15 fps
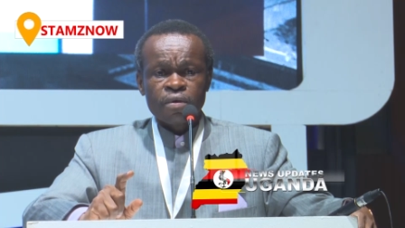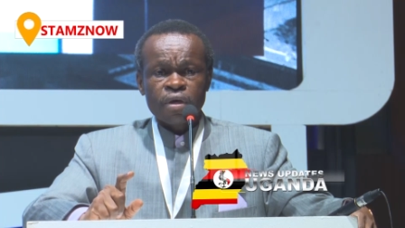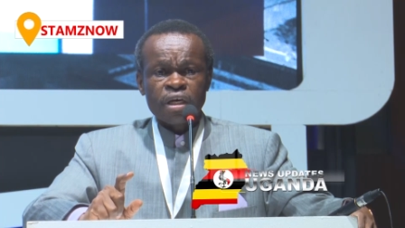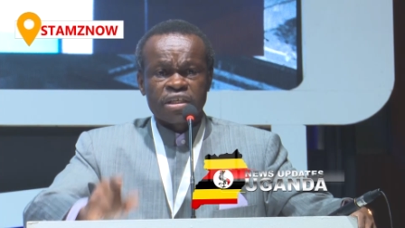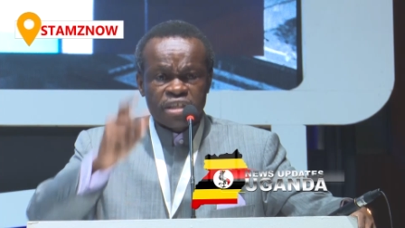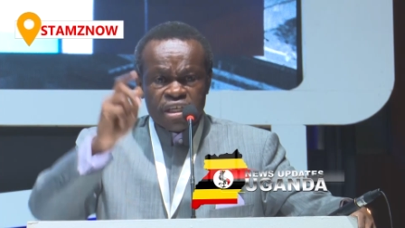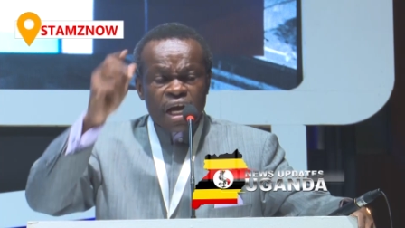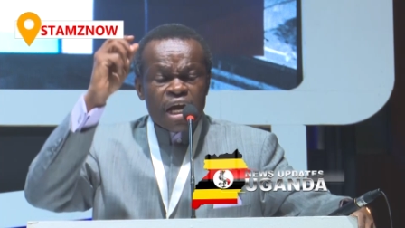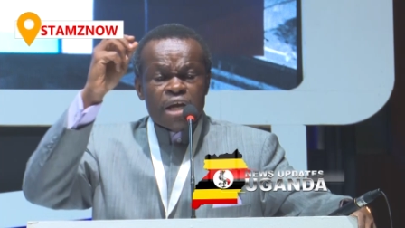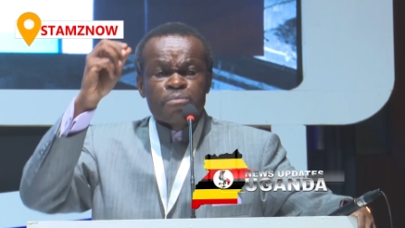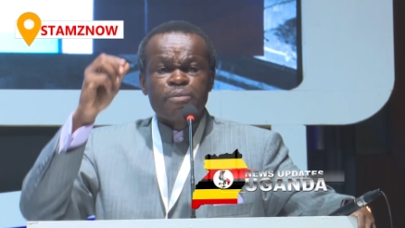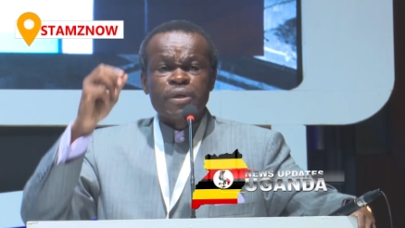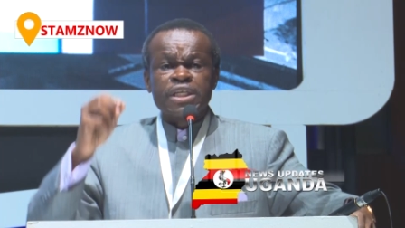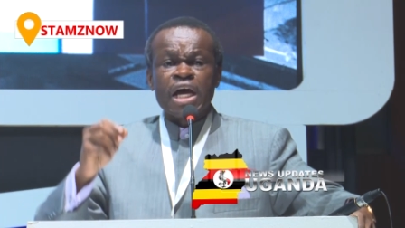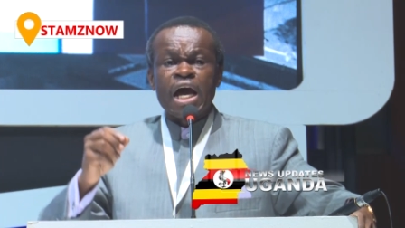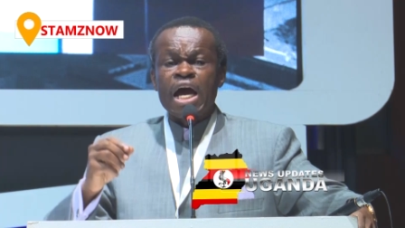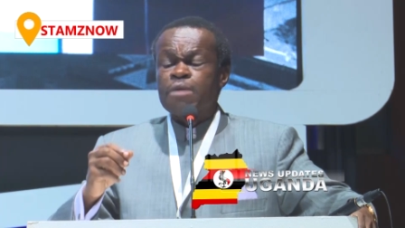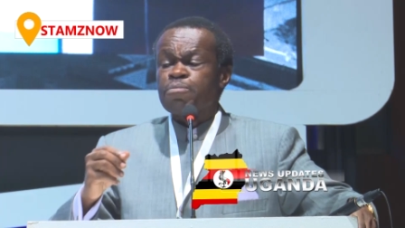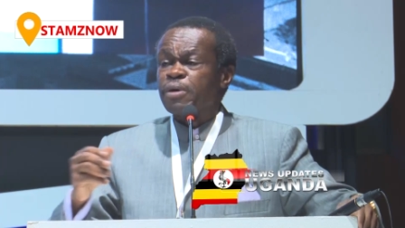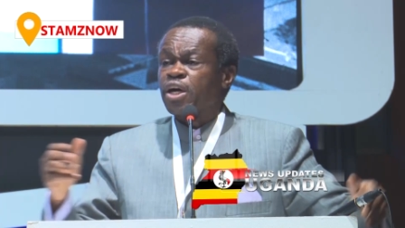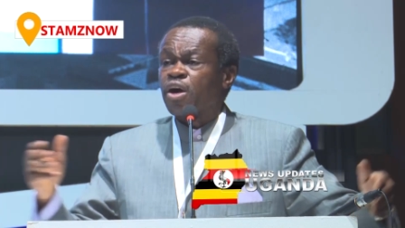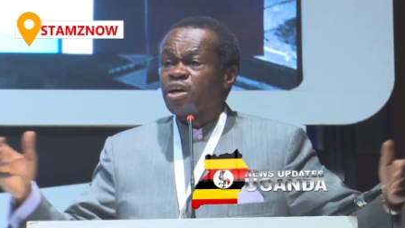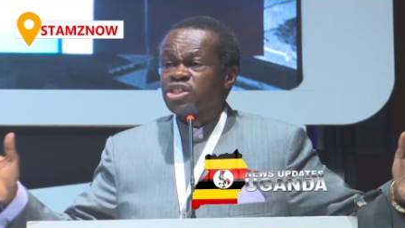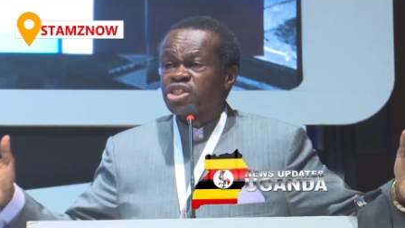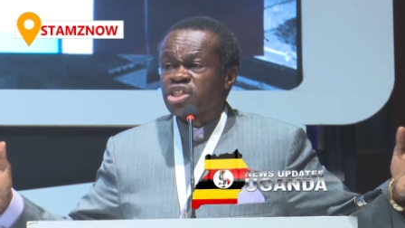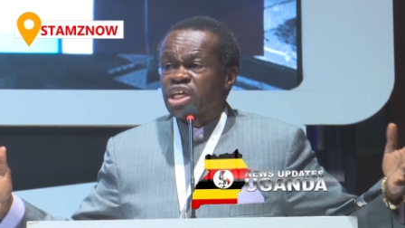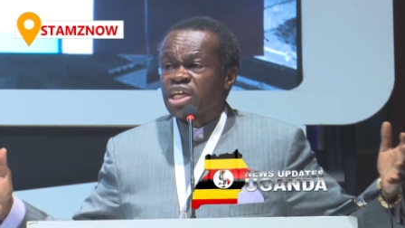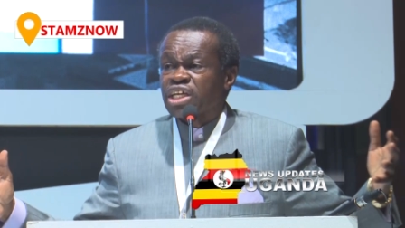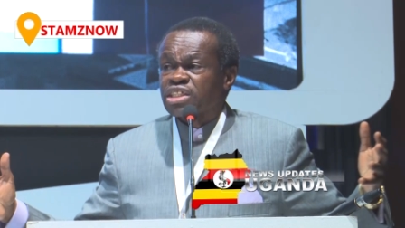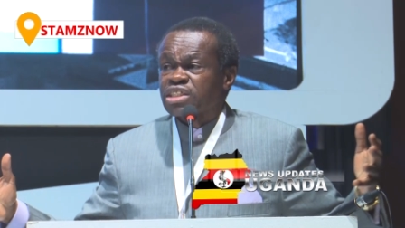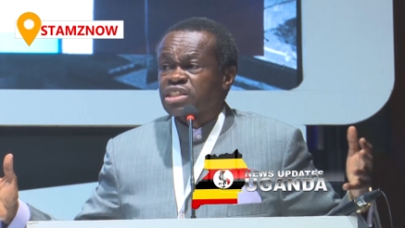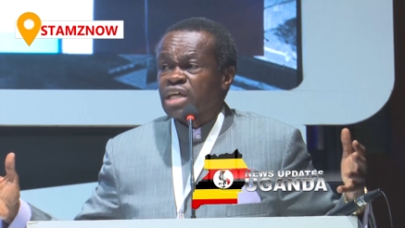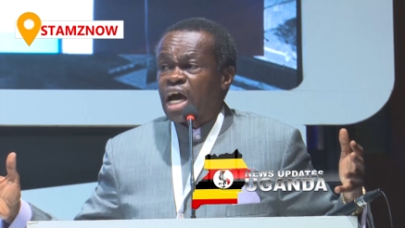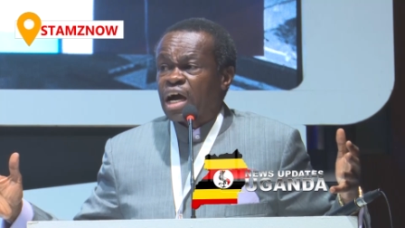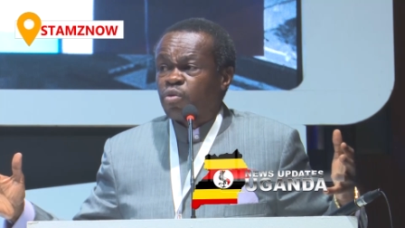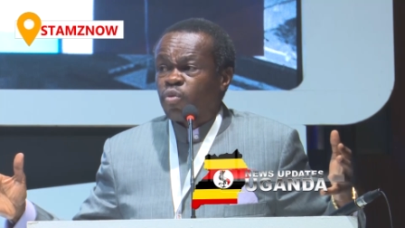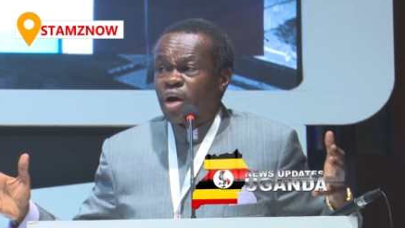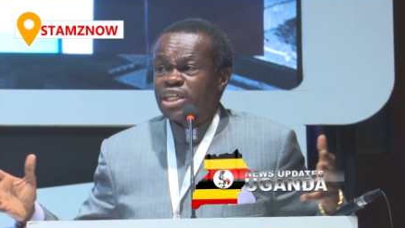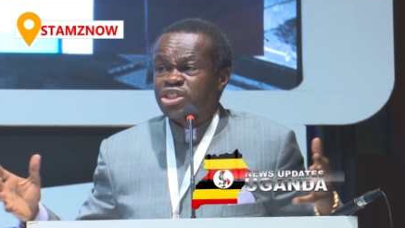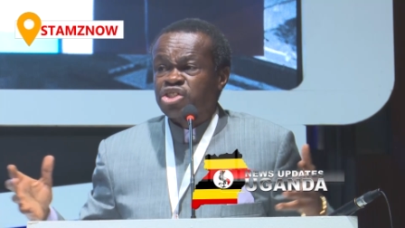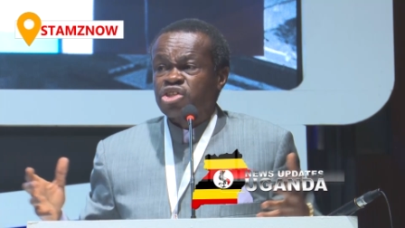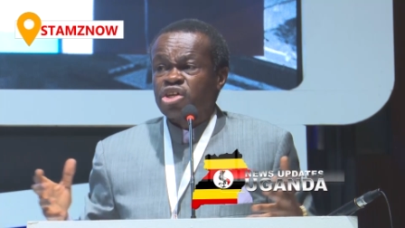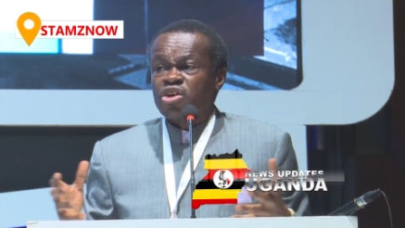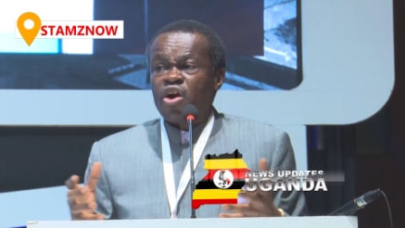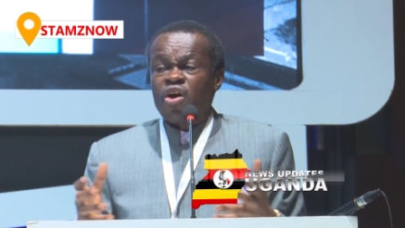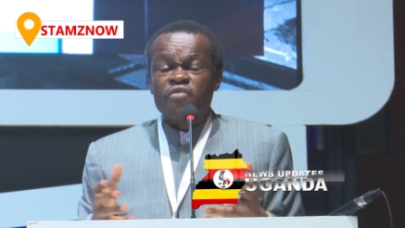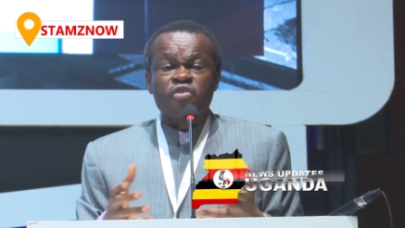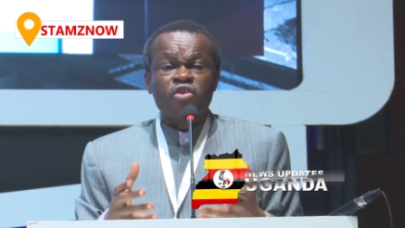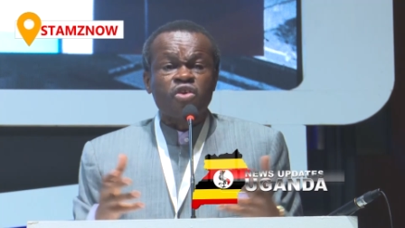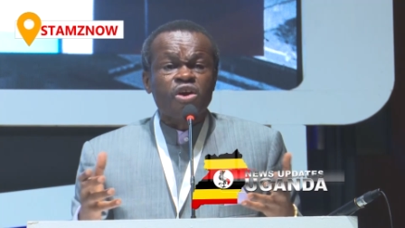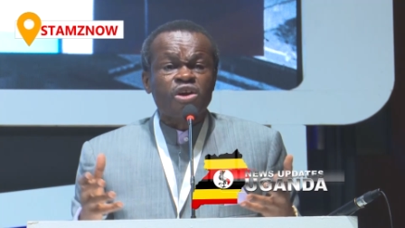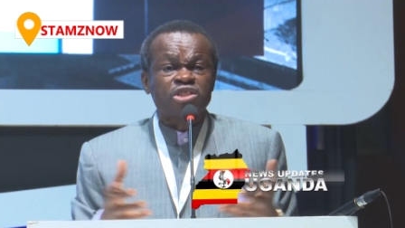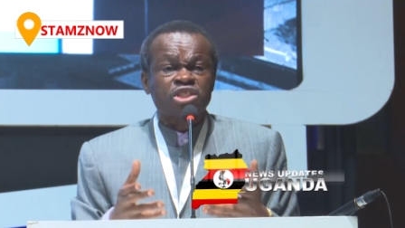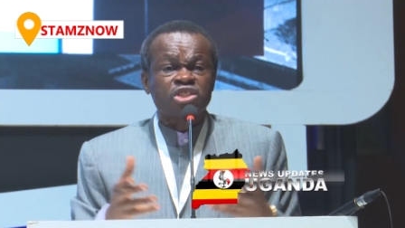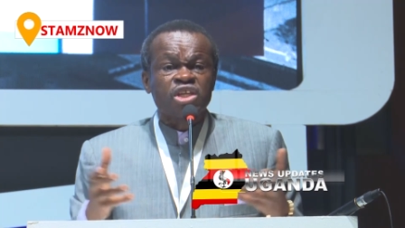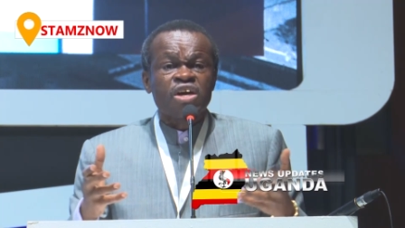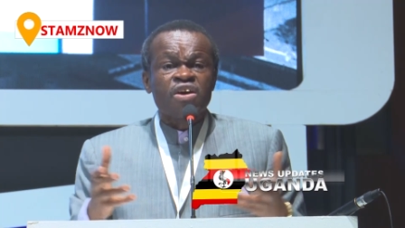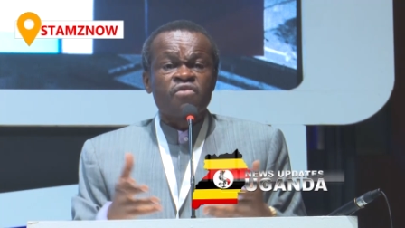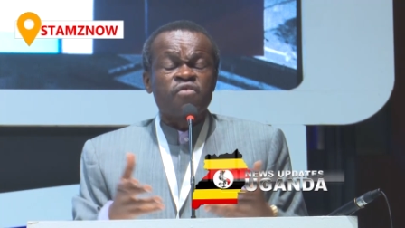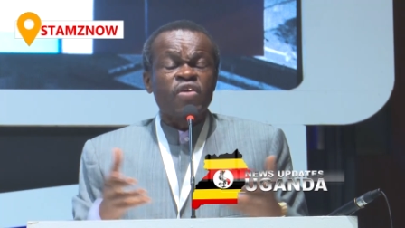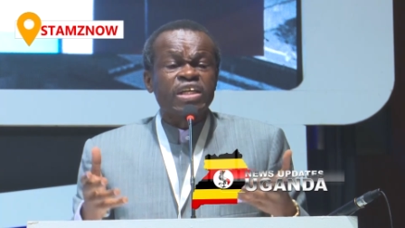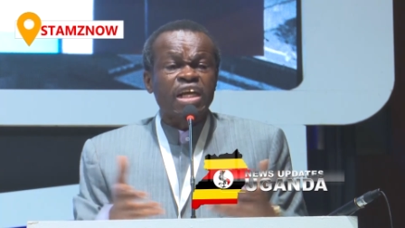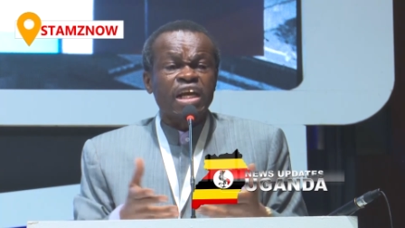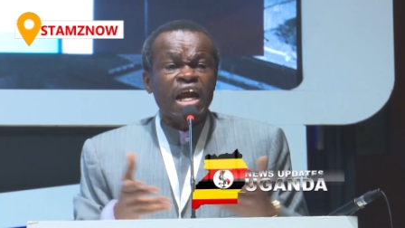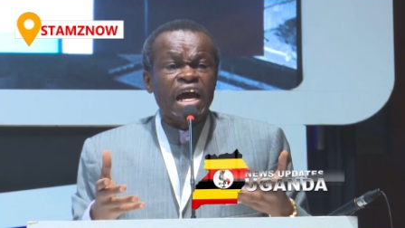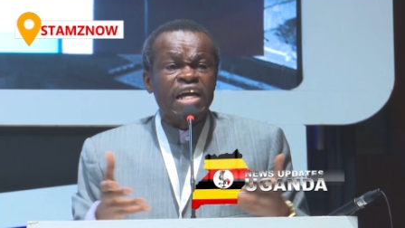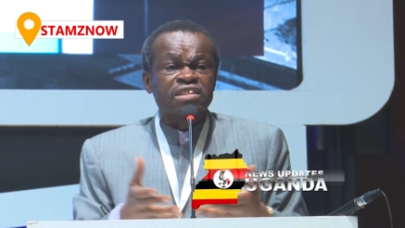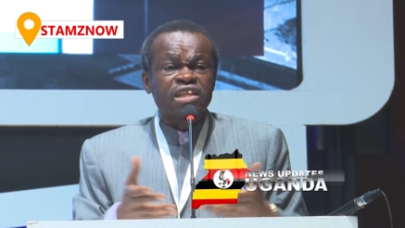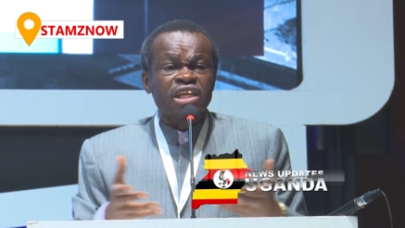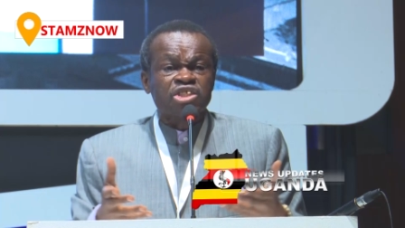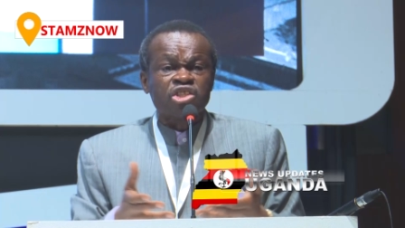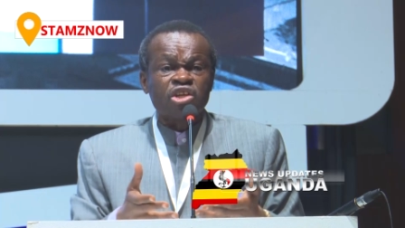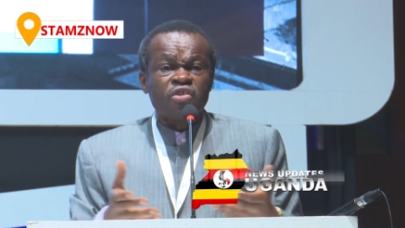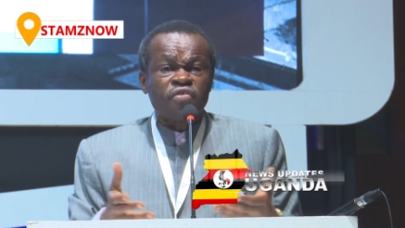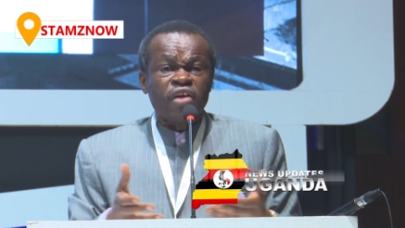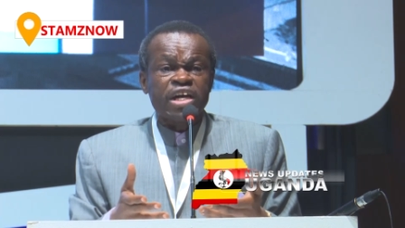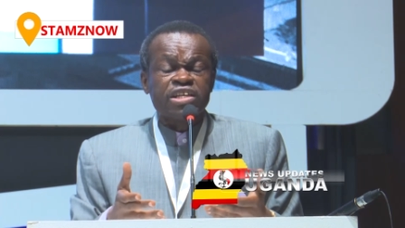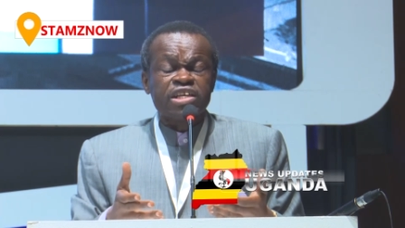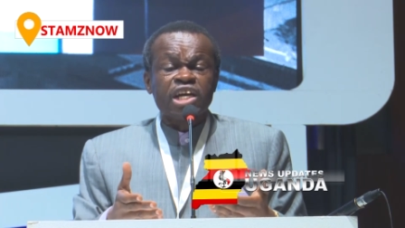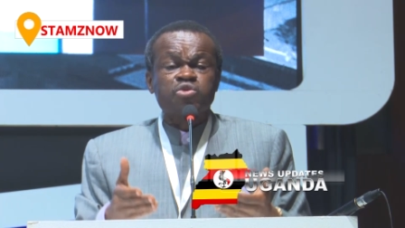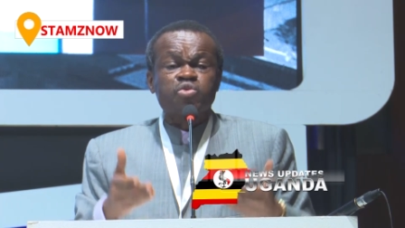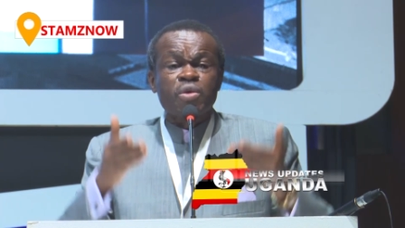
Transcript: It can be done because it is a question of cross fertilization of ideas.